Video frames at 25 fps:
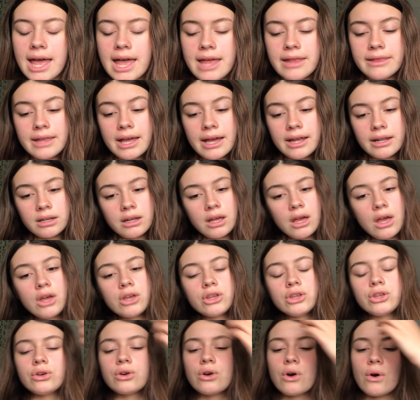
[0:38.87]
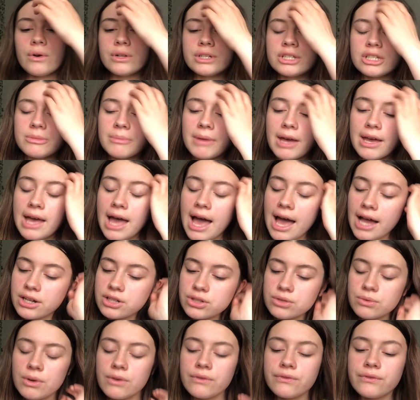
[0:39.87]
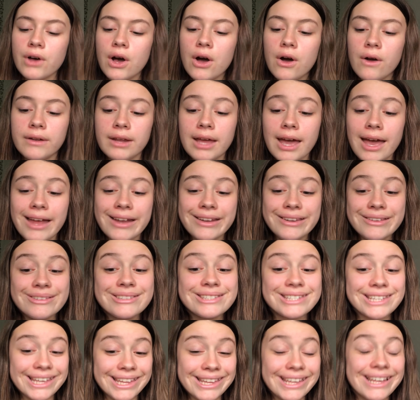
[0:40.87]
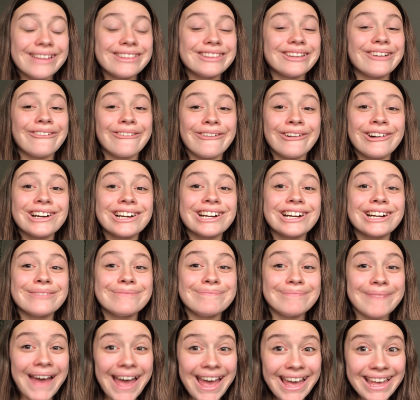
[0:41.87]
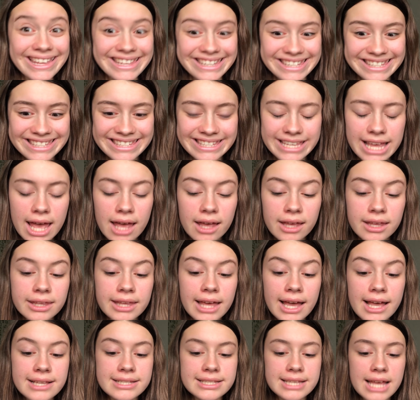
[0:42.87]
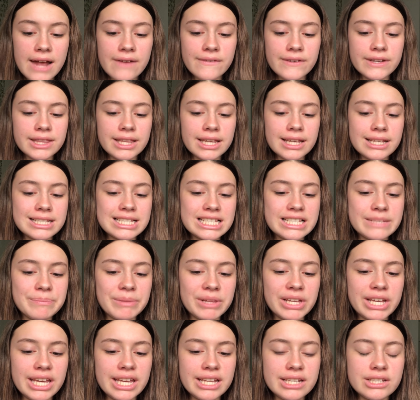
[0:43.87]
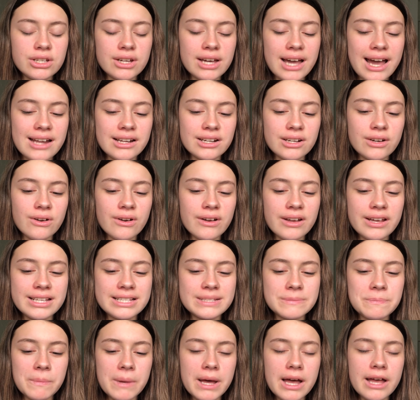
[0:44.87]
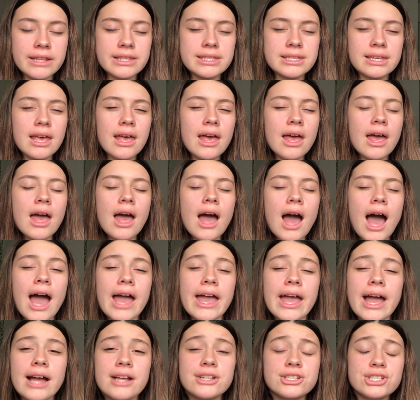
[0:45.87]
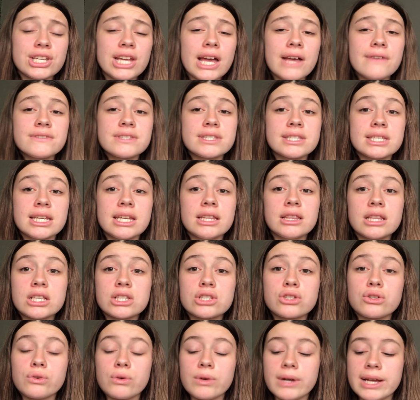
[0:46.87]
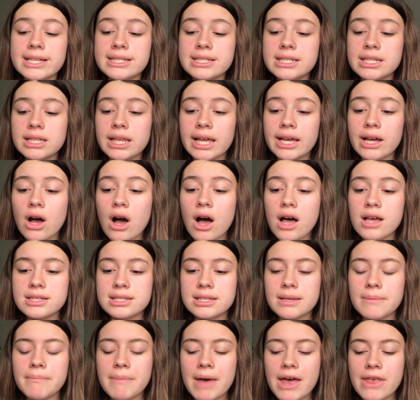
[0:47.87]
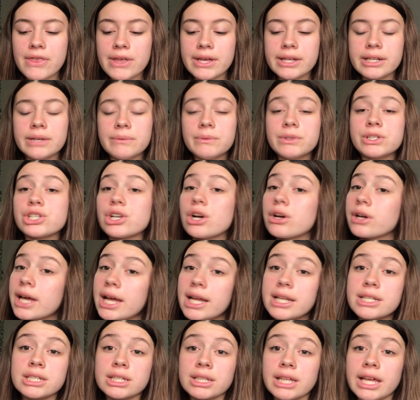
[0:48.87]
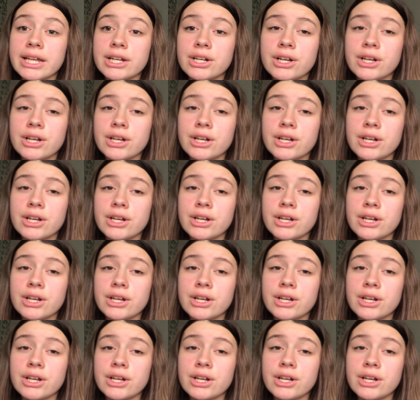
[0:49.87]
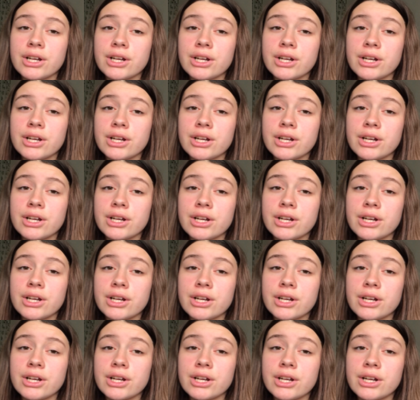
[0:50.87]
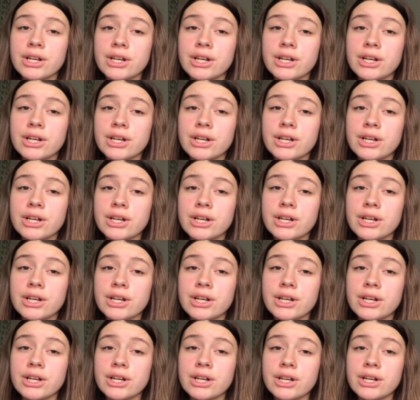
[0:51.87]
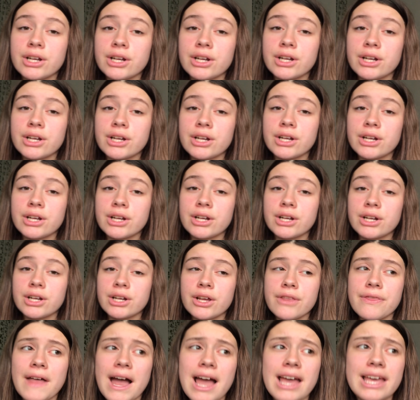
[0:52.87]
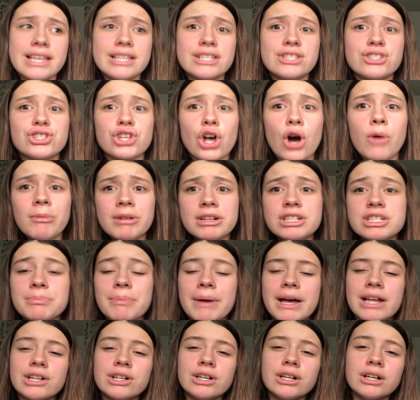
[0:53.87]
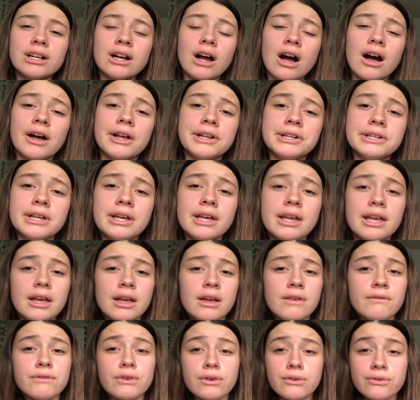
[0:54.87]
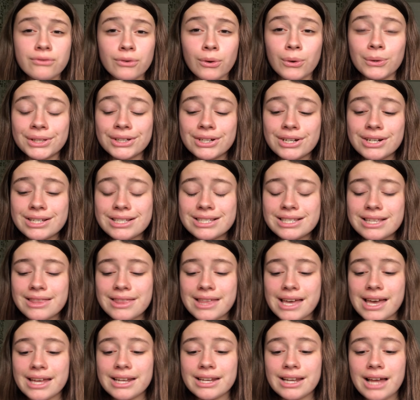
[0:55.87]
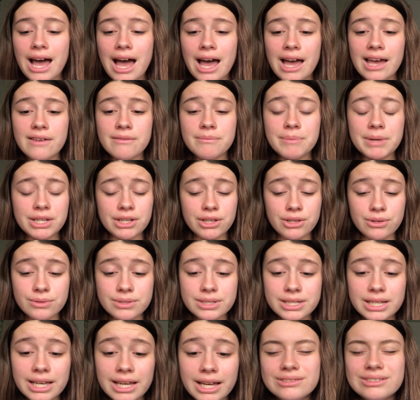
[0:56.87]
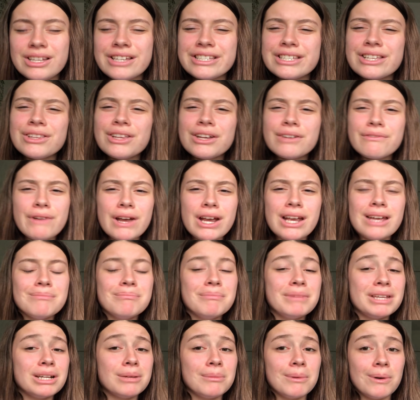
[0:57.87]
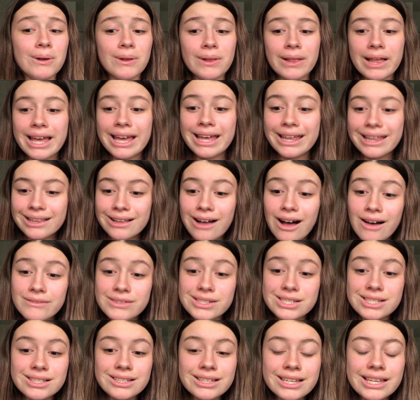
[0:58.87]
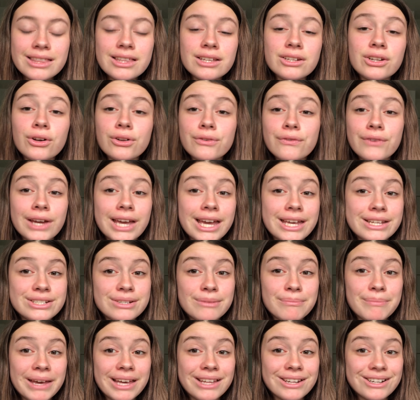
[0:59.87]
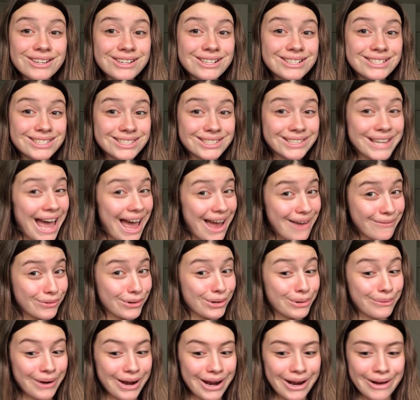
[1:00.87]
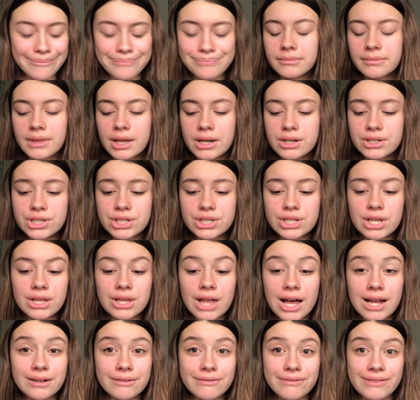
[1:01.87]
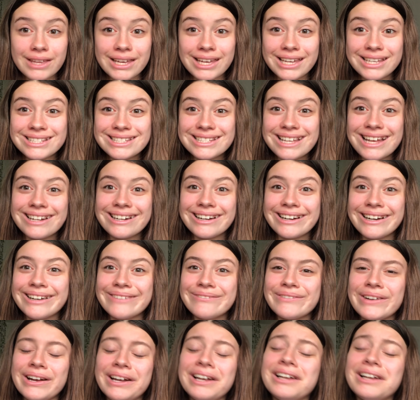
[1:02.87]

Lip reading: and then you go into my actual phone and you see the horror mess. Yes, everything's split into categories, but I actually have seen this crazy, awesome method, which I'll get into later. Please do not mind the fact that my family is loud and annoying in the background. That is so much better for folders than I have been using. It doesn't look very minimal. Obviously, the notification banners everywhere. There's just a lot of things that are very